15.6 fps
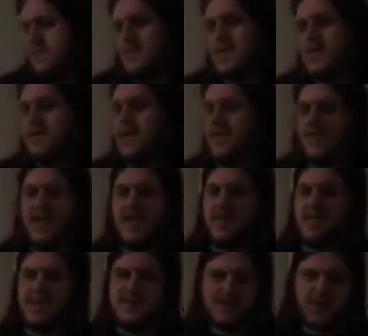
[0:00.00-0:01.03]
And at the end
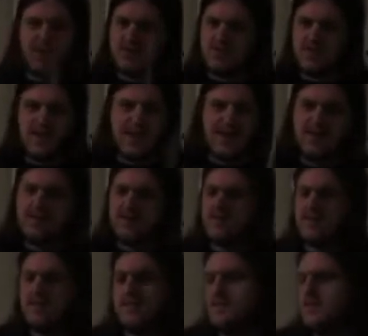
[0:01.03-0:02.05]
we just alternate
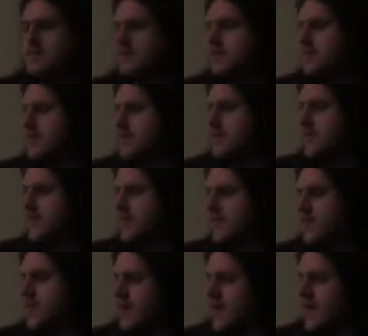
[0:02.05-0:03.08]
for the
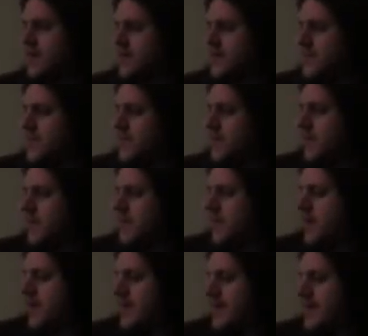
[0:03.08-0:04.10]
4.
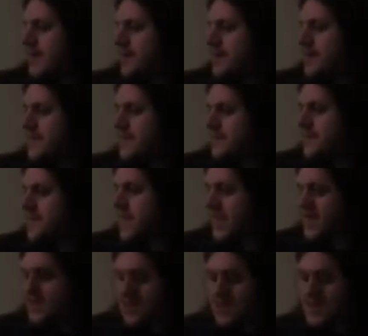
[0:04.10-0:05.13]
And
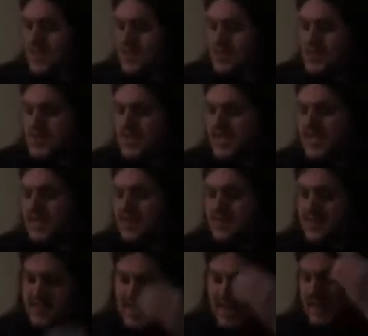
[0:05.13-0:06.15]
then we just put the kick
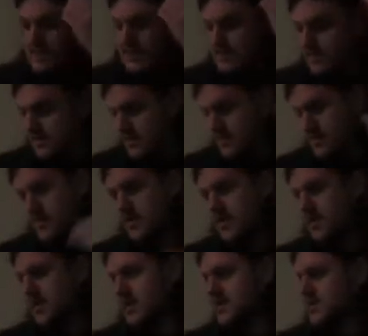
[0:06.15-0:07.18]
with that.
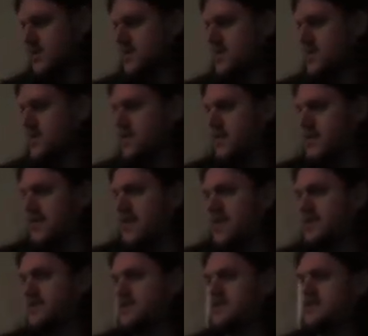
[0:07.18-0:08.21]
So slowly
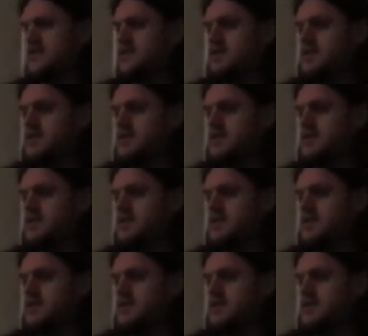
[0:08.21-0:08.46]
that's...